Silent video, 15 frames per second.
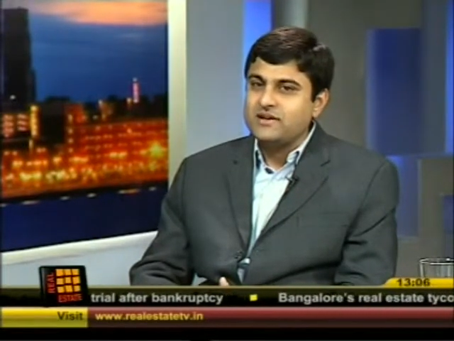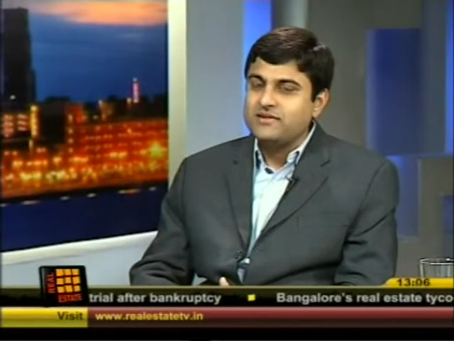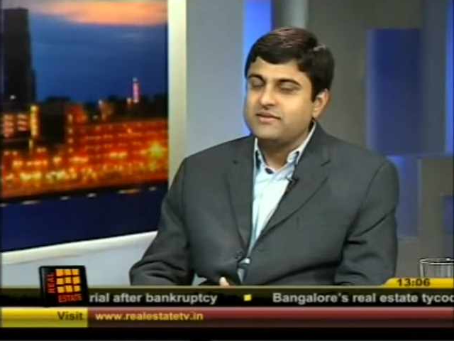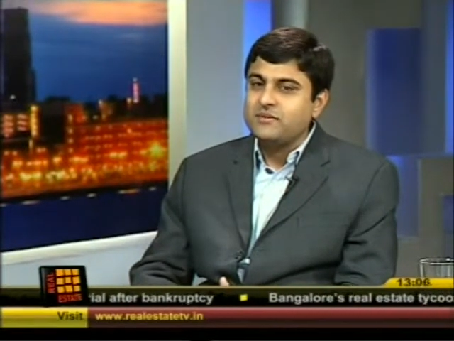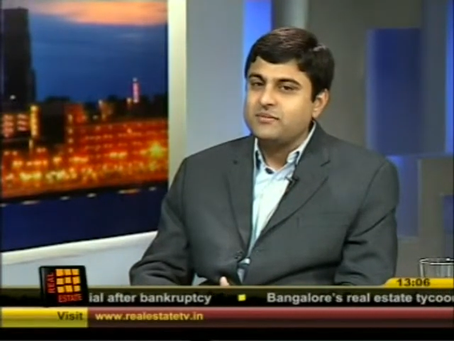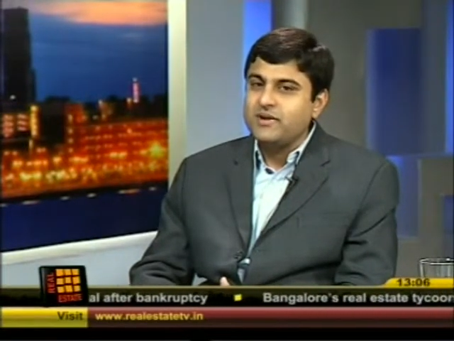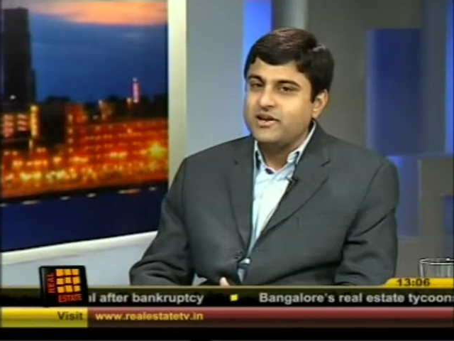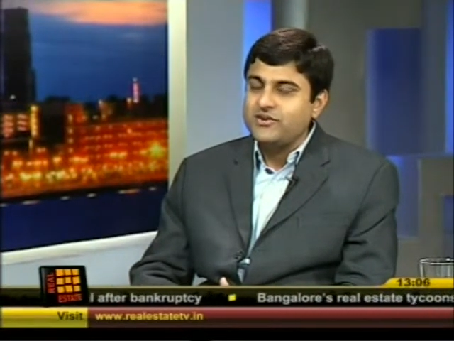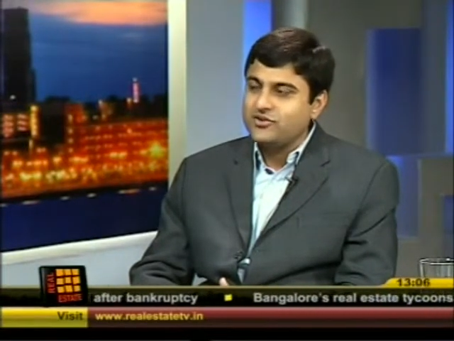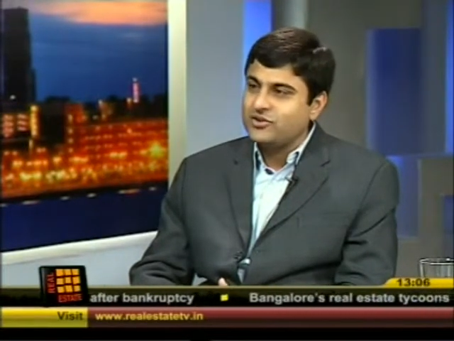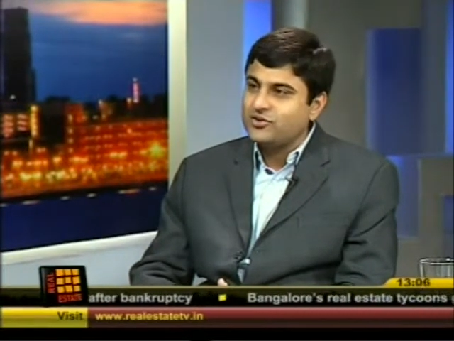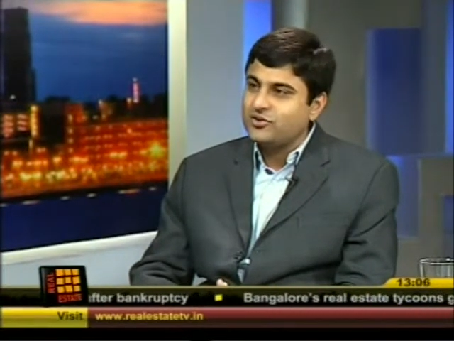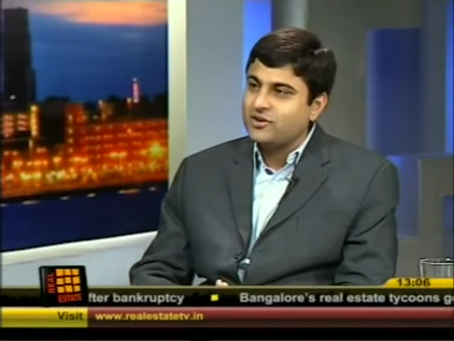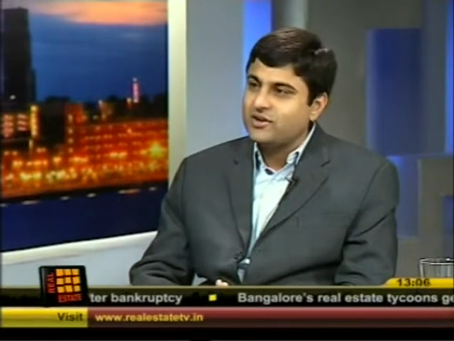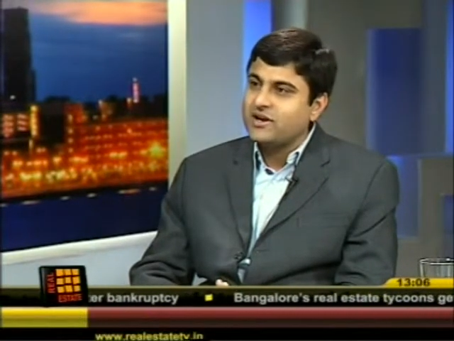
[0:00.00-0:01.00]

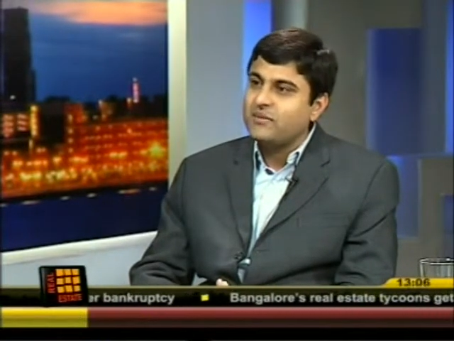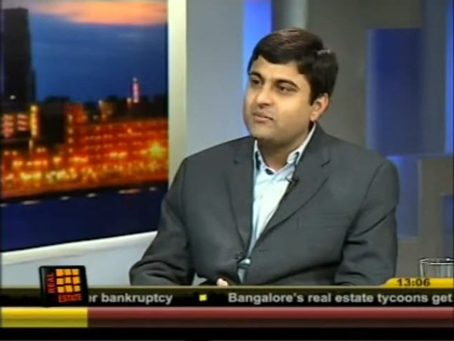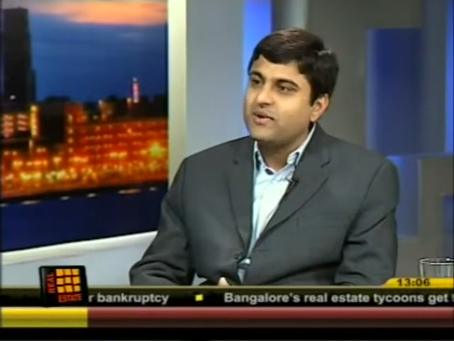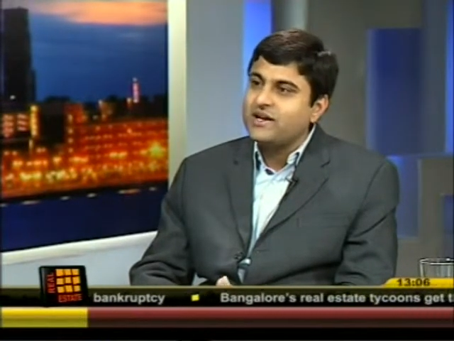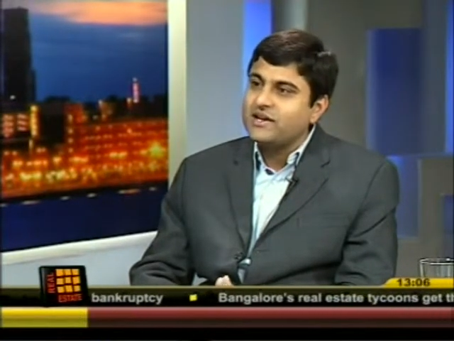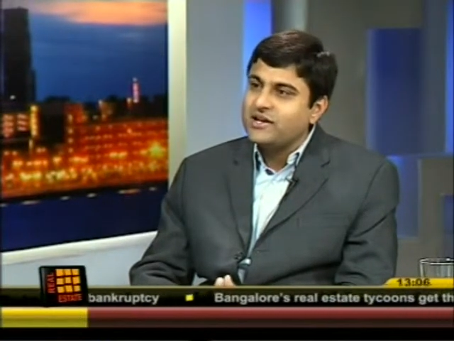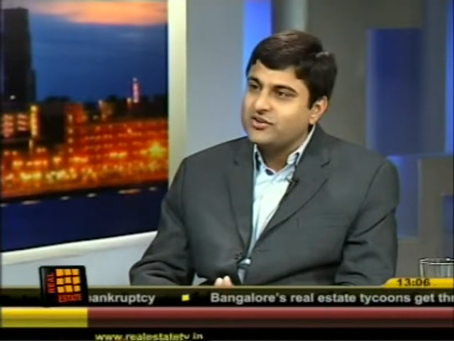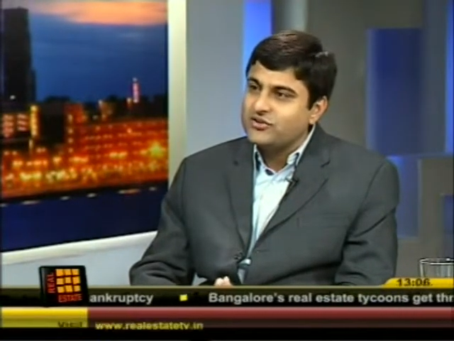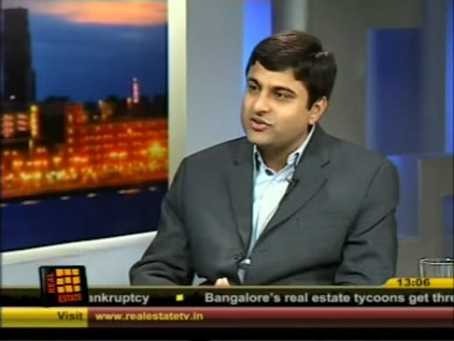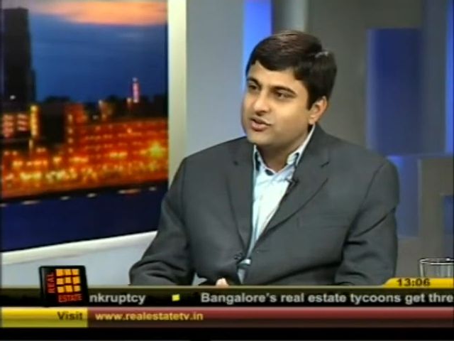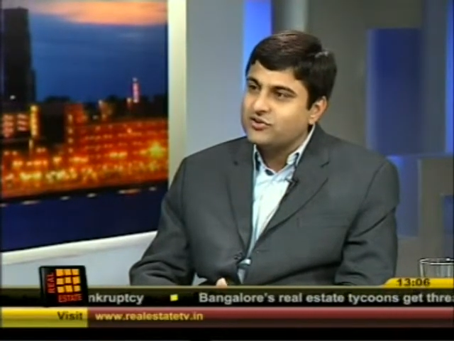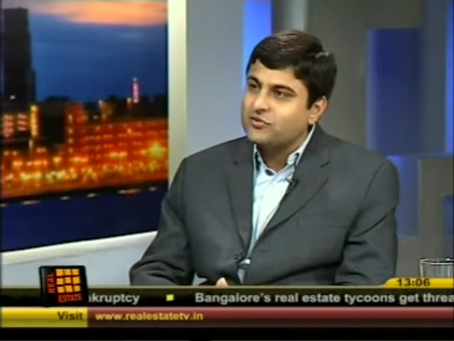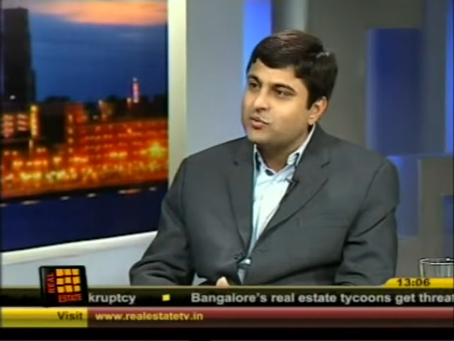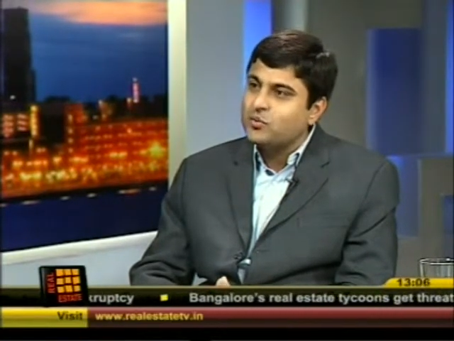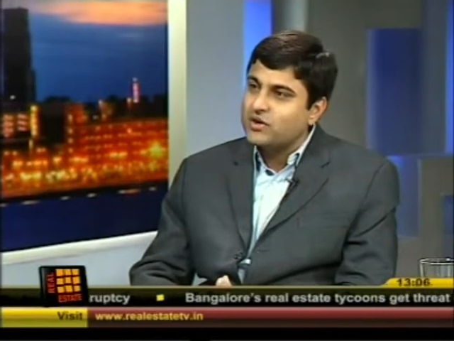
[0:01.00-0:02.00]
summation or a
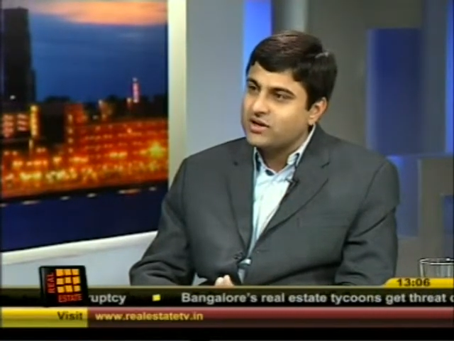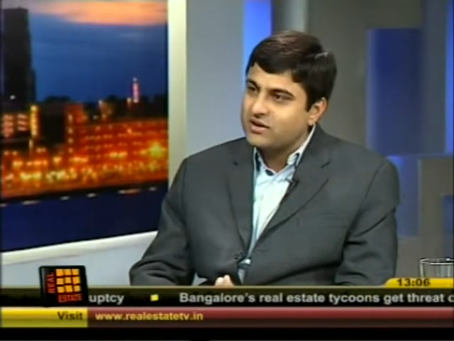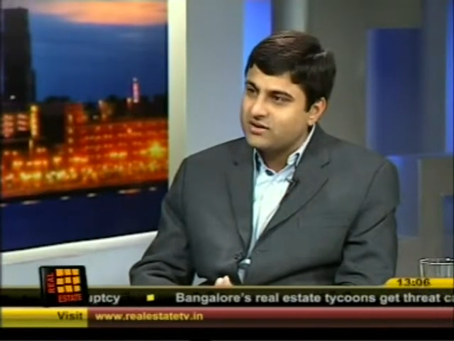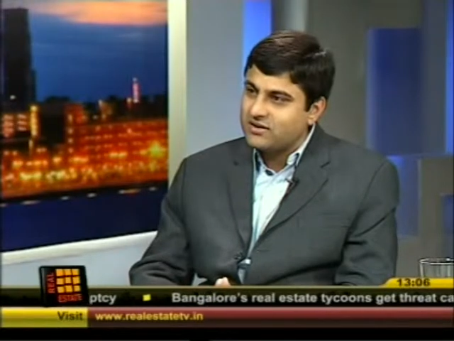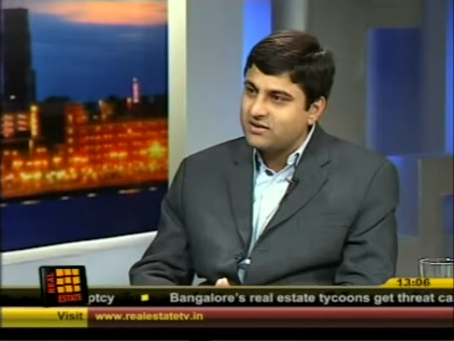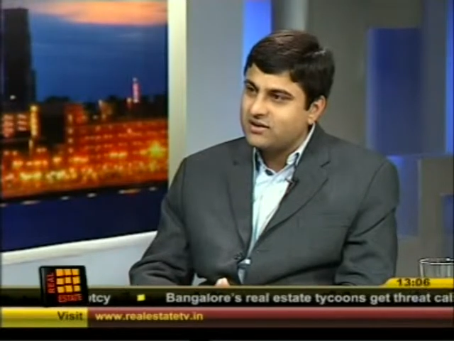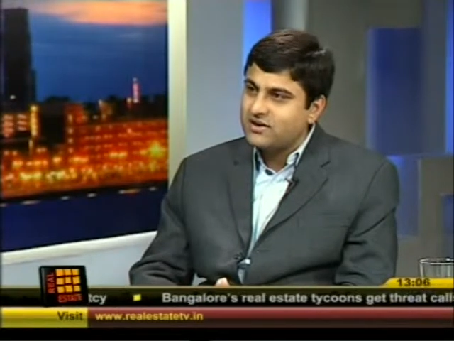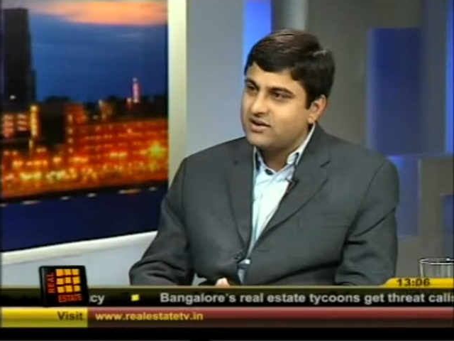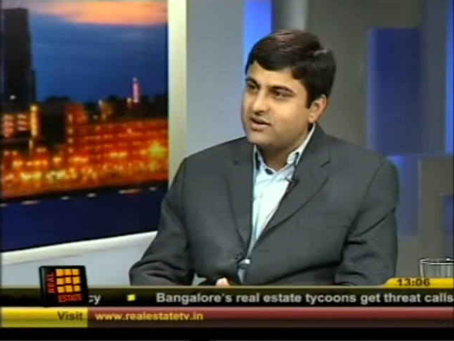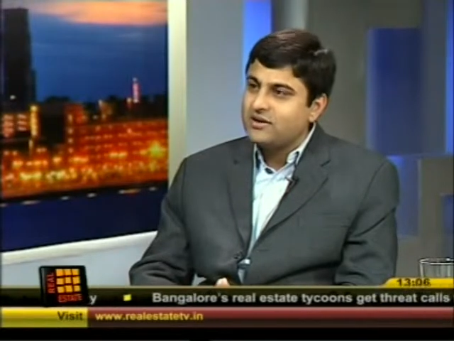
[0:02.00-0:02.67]
compilation of work